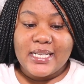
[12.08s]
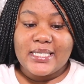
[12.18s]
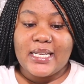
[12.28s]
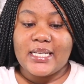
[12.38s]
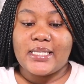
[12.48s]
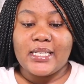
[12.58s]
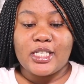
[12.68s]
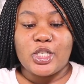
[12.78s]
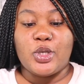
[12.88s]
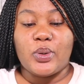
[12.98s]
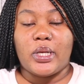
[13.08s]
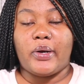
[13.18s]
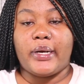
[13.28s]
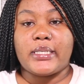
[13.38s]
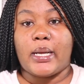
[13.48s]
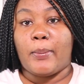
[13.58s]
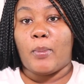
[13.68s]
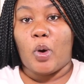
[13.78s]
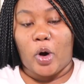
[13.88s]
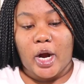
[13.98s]
Teases, New Lyrics, and
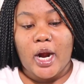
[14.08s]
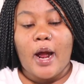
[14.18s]
more.